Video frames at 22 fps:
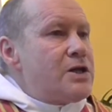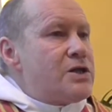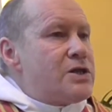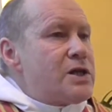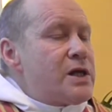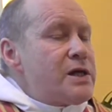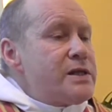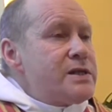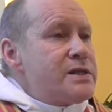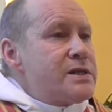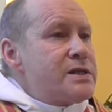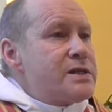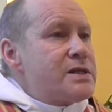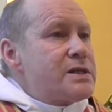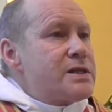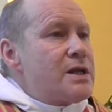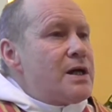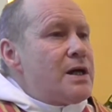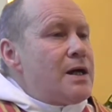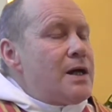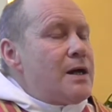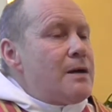Just
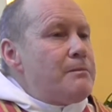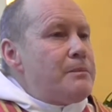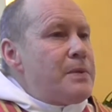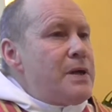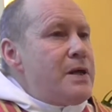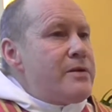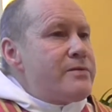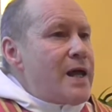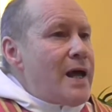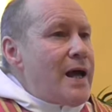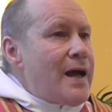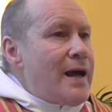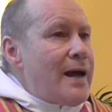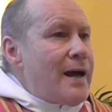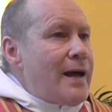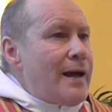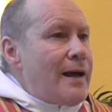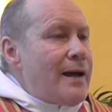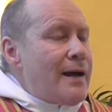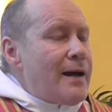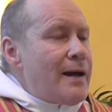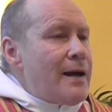be
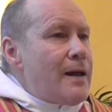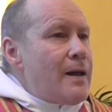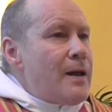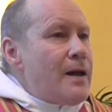there.